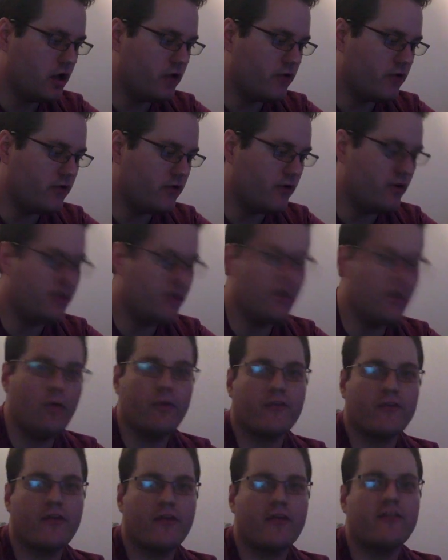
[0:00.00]

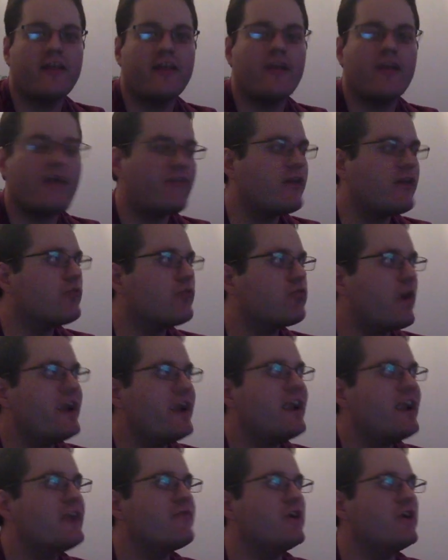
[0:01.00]
it's like
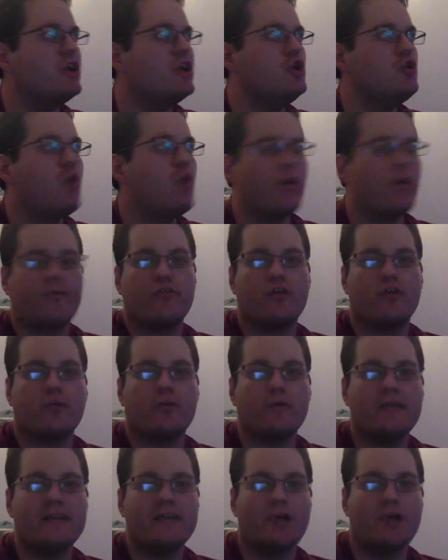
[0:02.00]
right out of a North
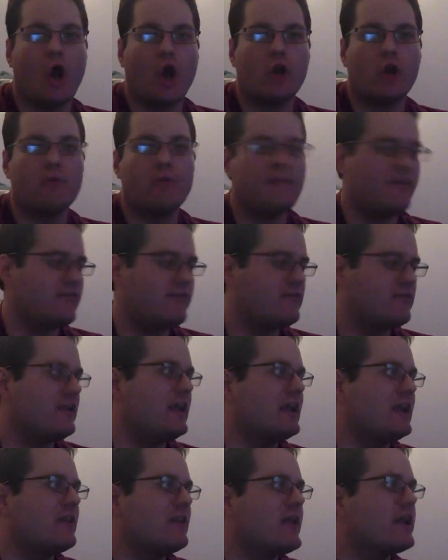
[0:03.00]
Korean army
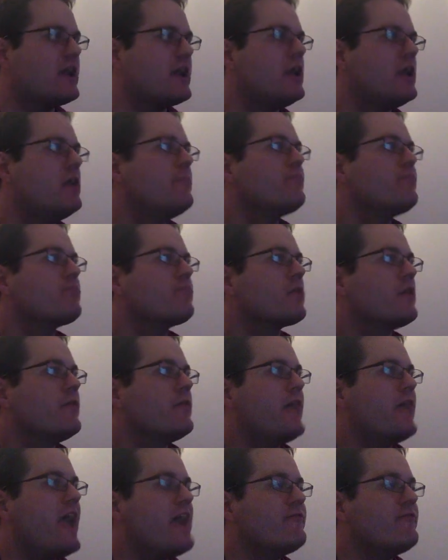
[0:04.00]
scene. Like,
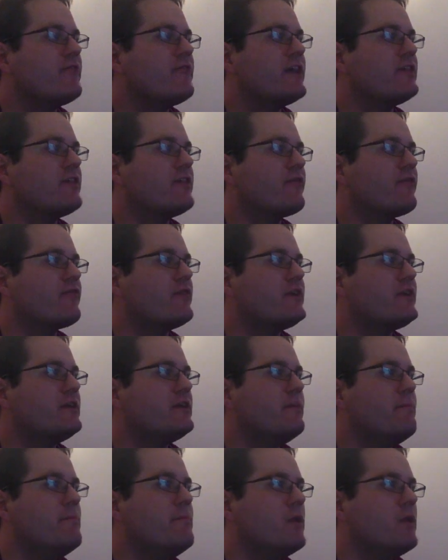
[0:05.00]
they have like the
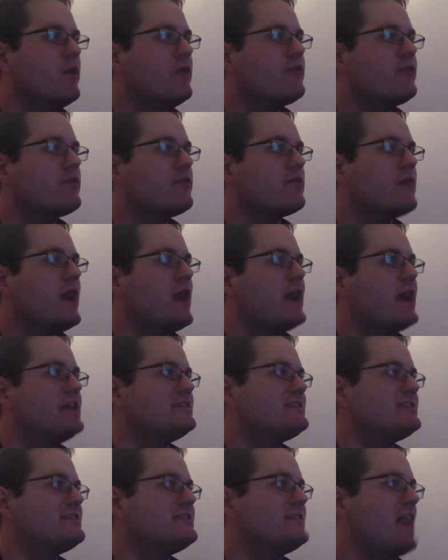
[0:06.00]
freaking
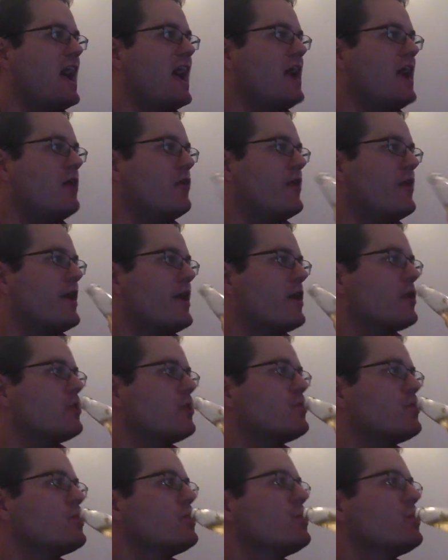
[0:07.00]
militarized style there.